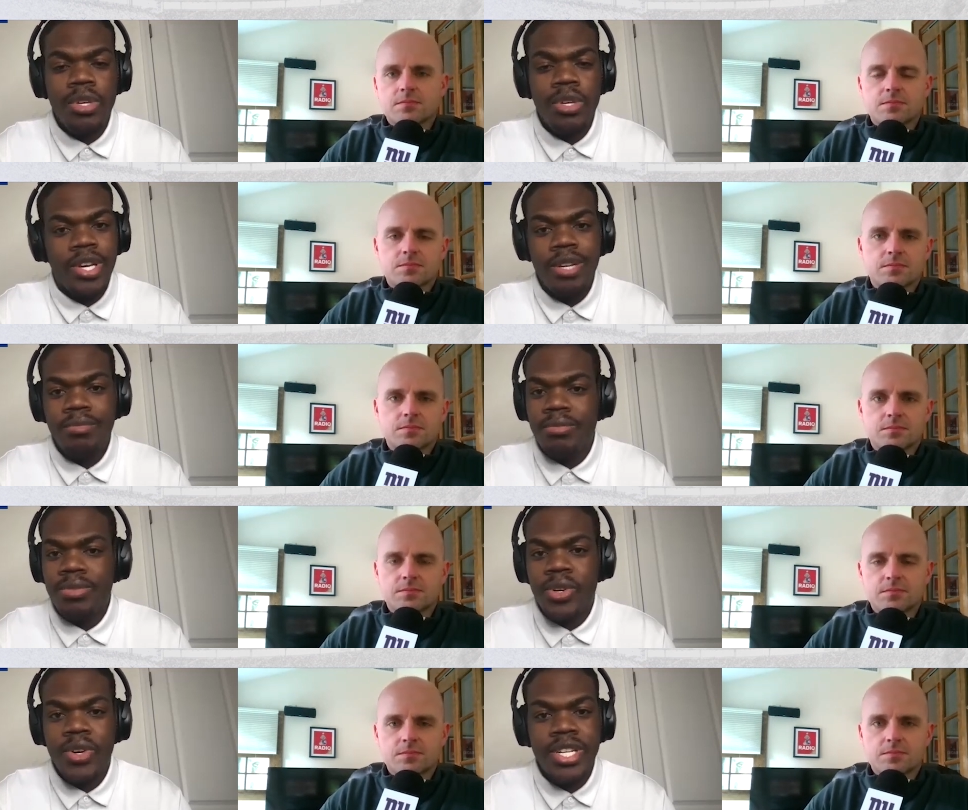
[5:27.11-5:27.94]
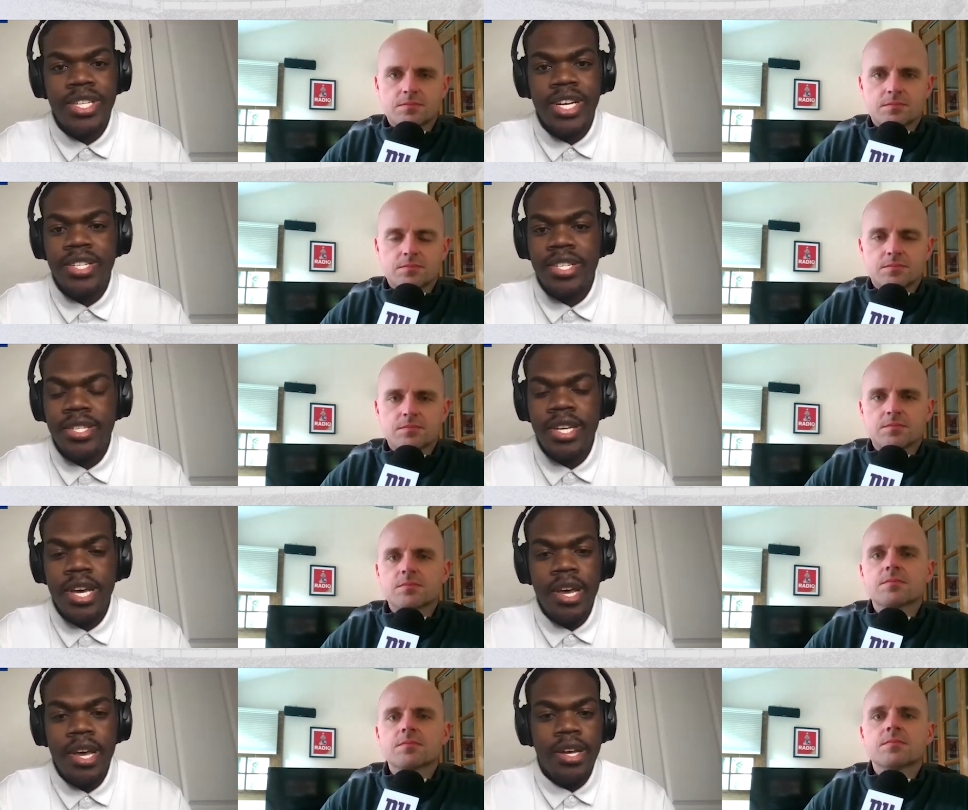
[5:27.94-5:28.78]
Speaker 1: So, get him some screen touches,
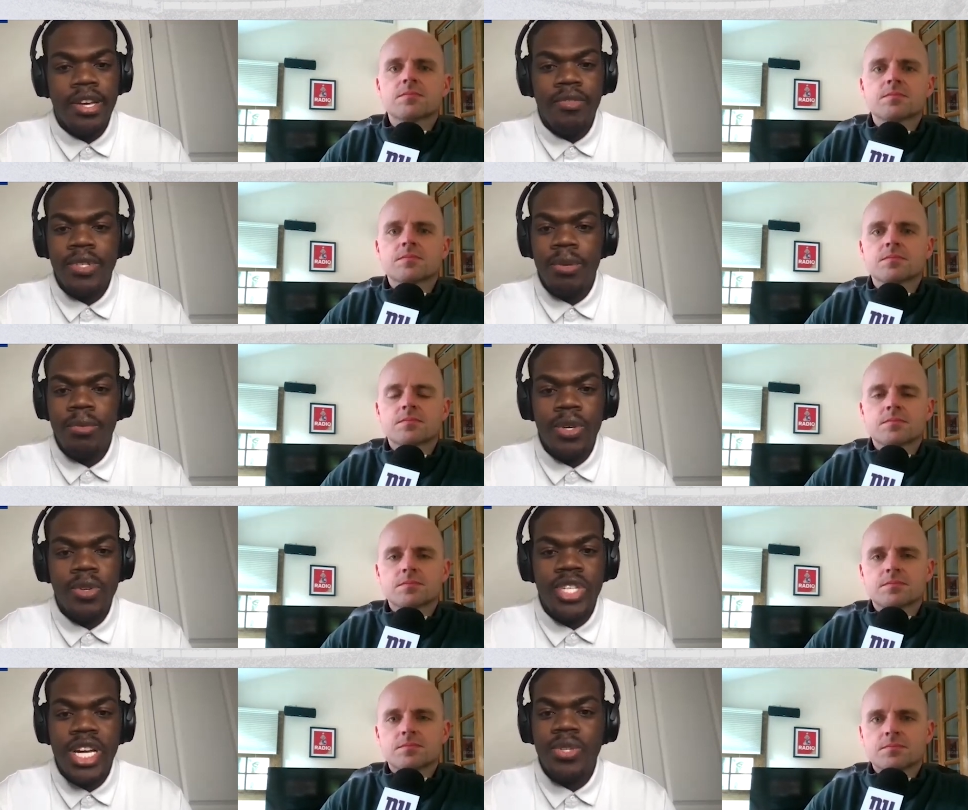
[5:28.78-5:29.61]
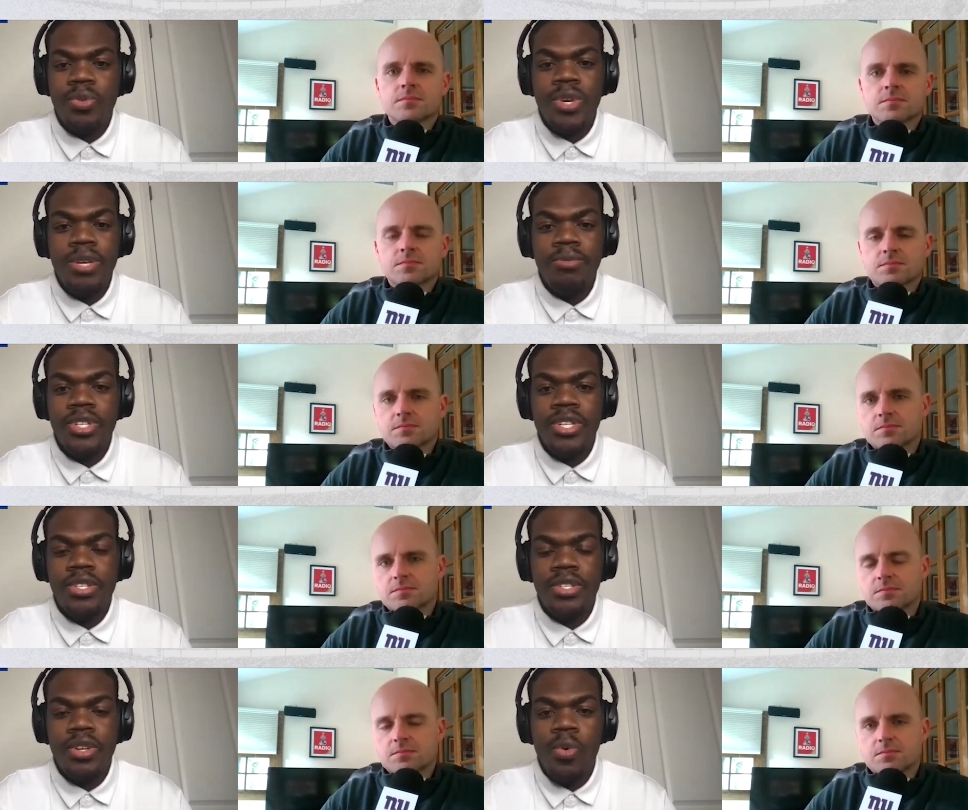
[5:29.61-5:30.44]
give him some of those jet sweeps,
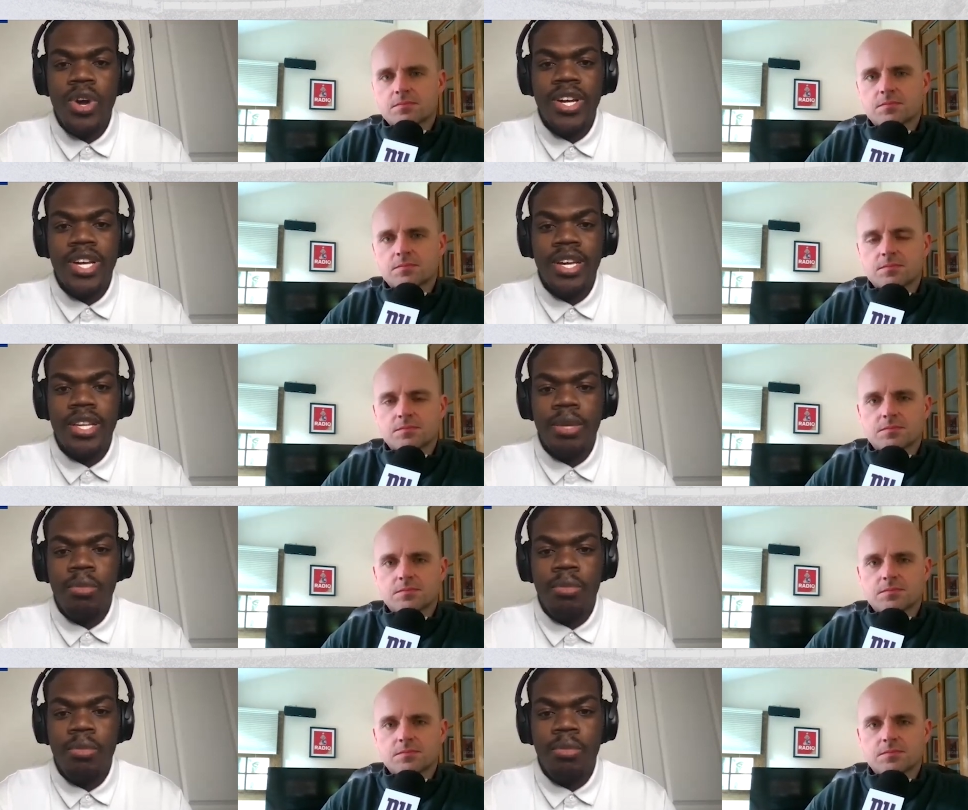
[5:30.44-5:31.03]
just so where he can get